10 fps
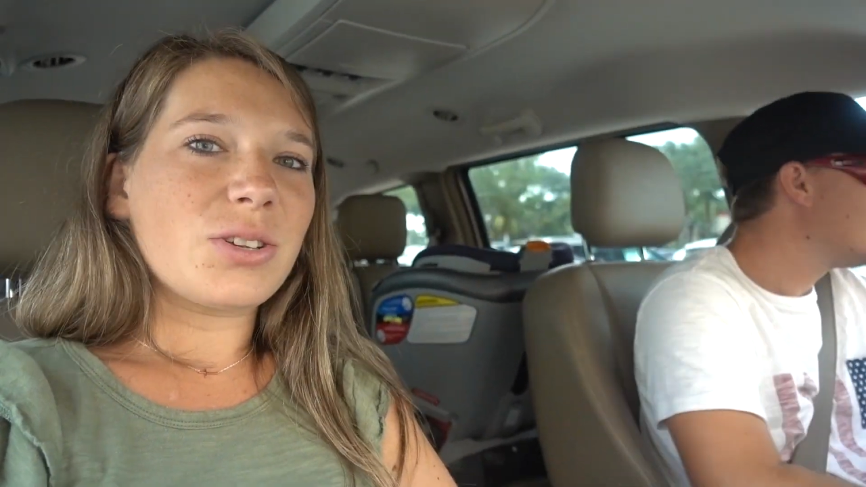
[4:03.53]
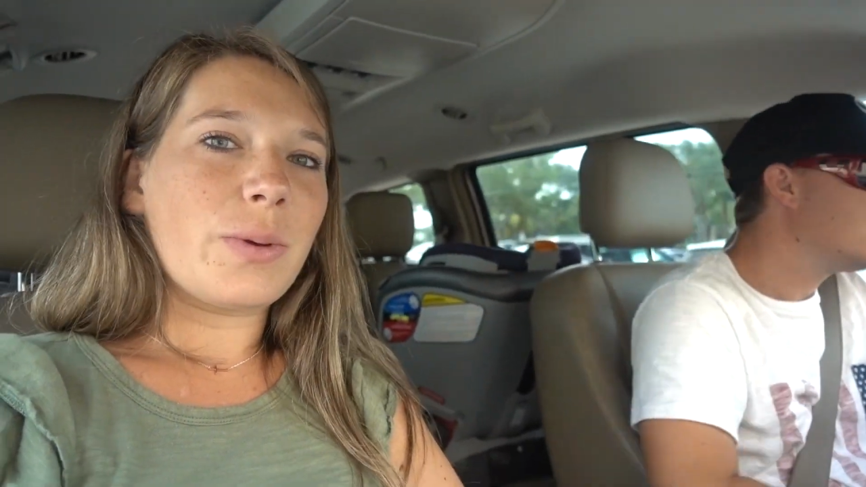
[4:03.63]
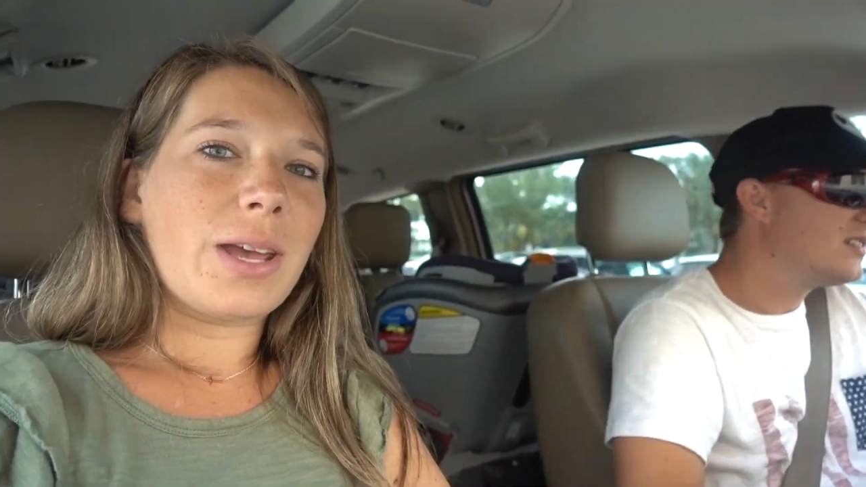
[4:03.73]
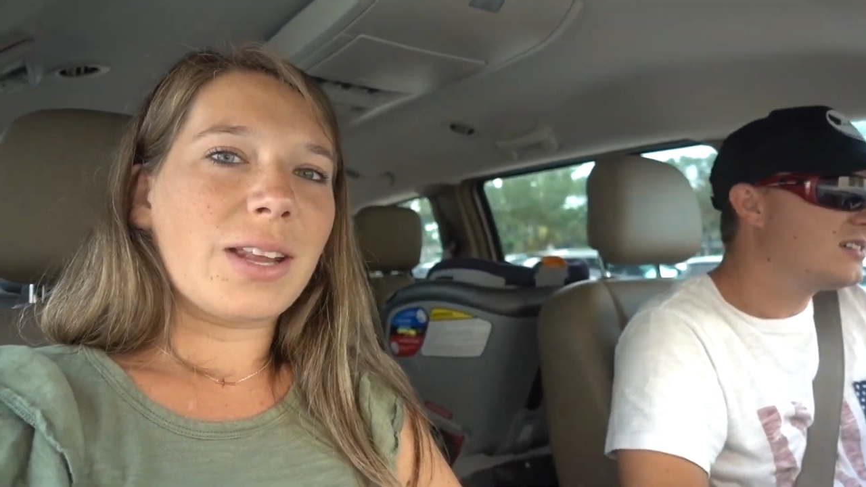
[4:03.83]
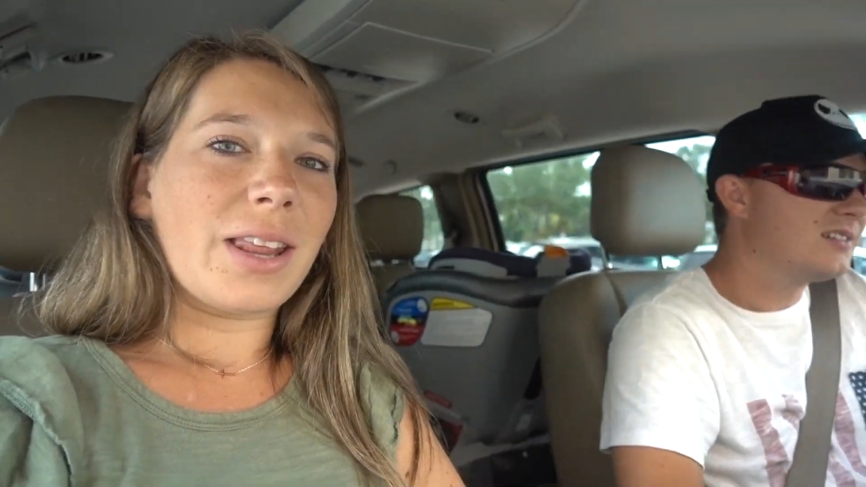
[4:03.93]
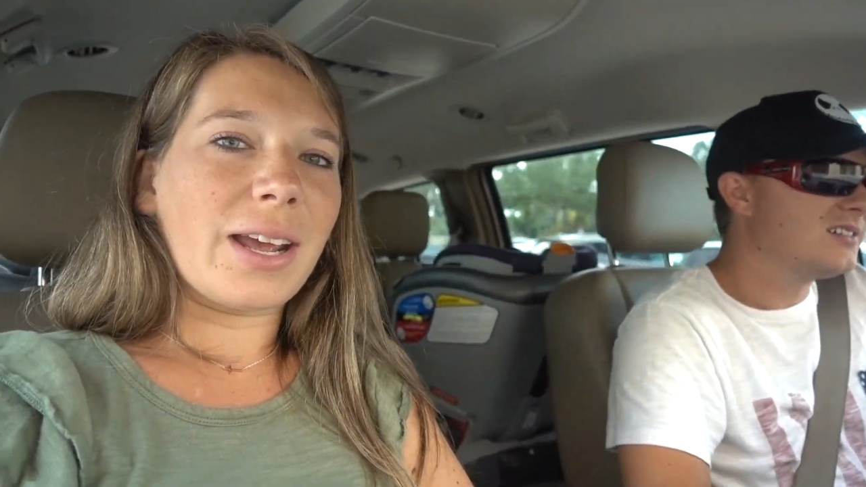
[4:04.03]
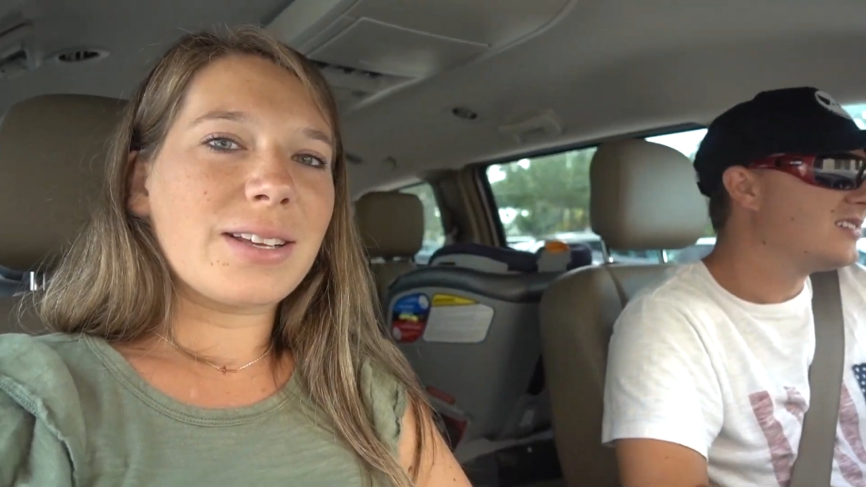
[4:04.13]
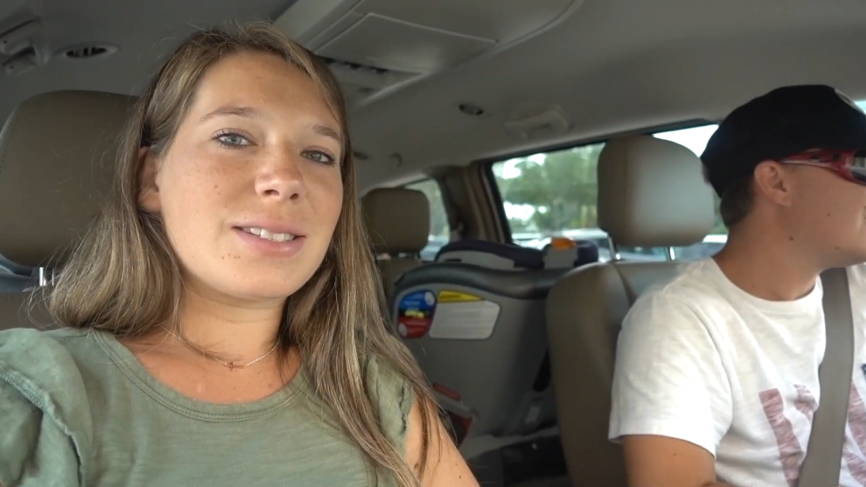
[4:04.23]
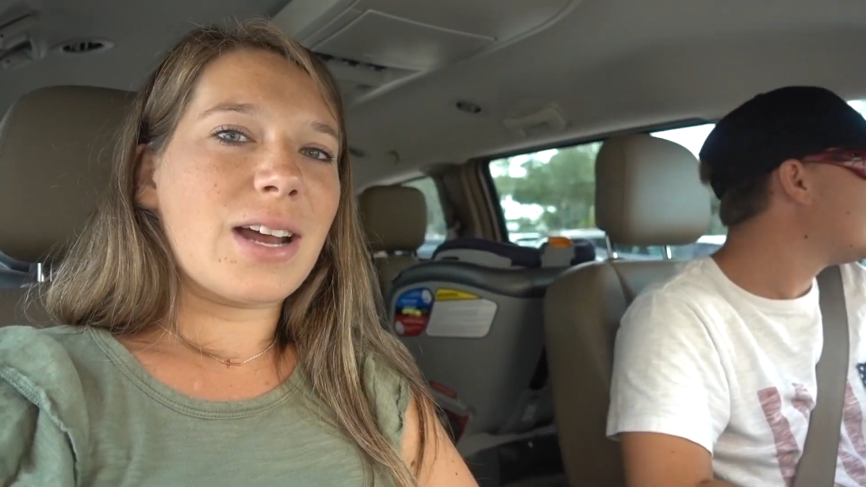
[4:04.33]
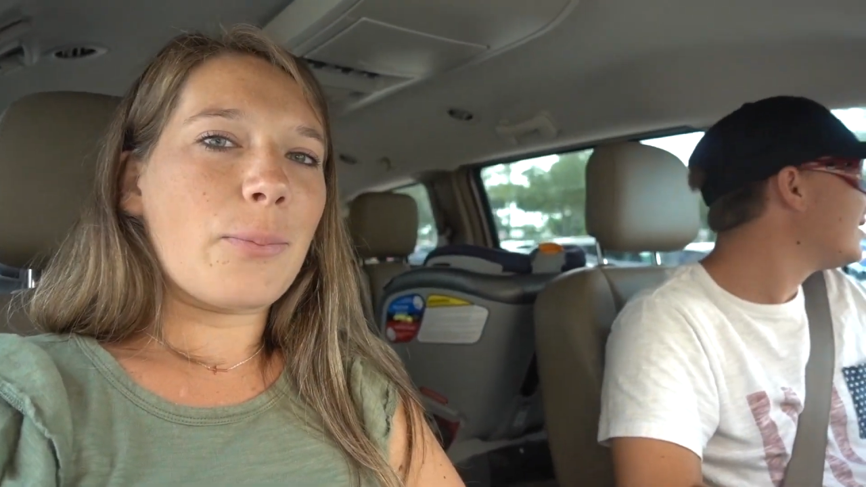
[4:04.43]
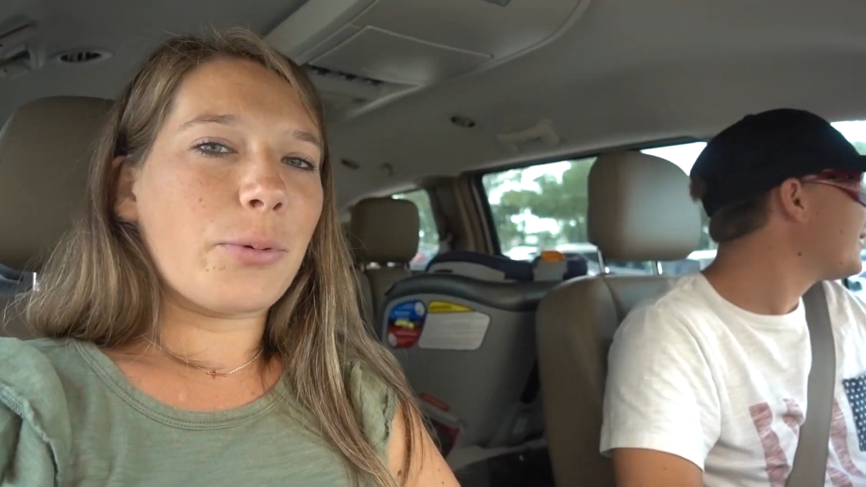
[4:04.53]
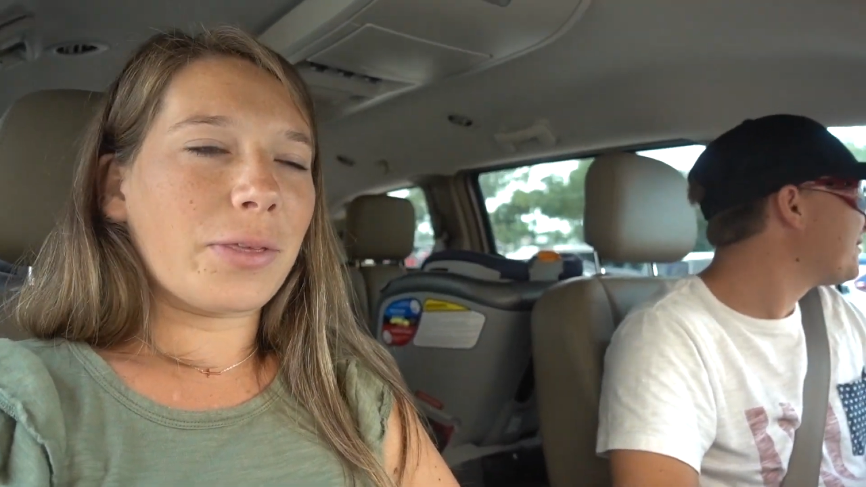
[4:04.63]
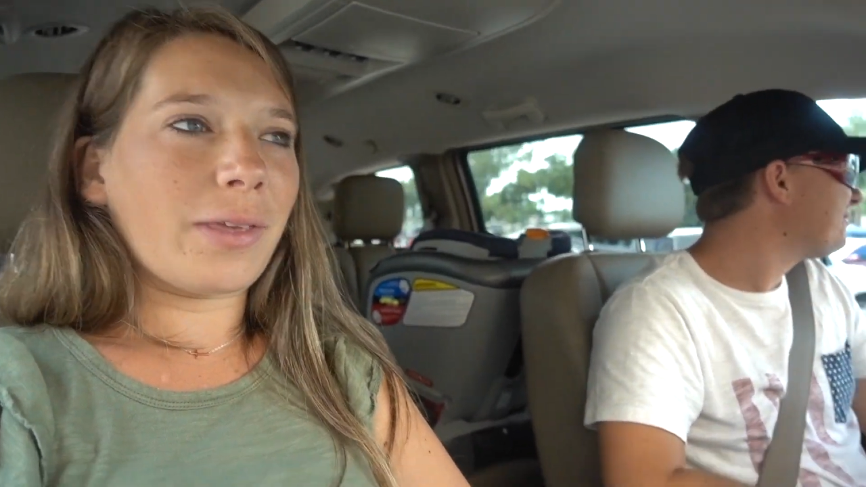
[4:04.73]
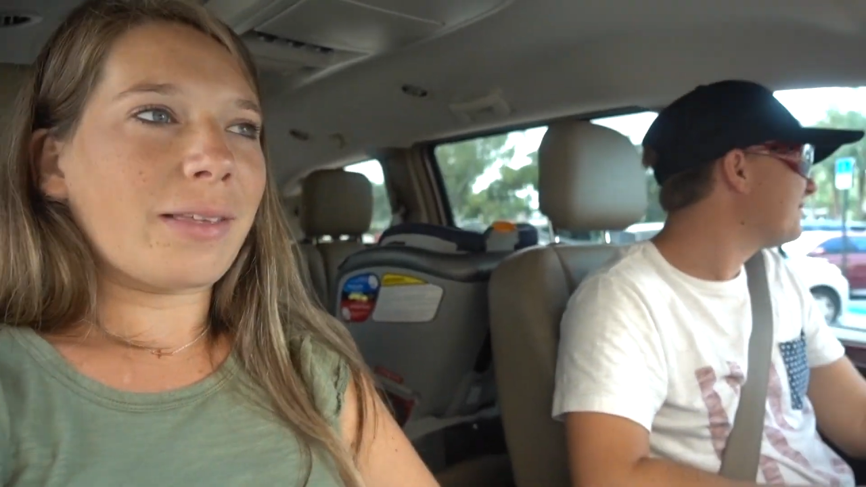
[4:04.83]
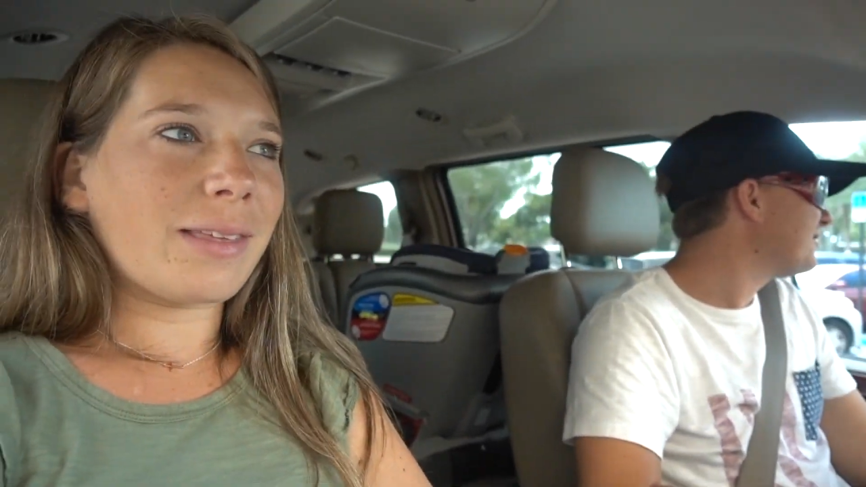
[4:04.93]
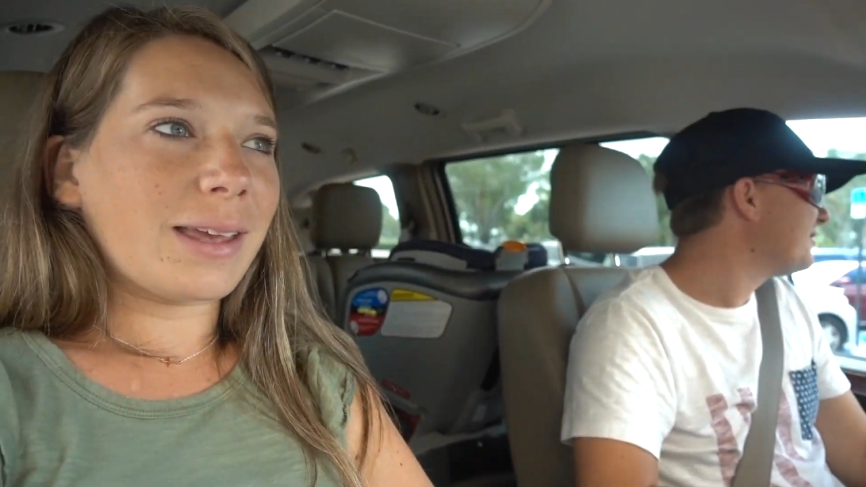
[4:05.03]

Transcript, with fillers: so we could like stop with like the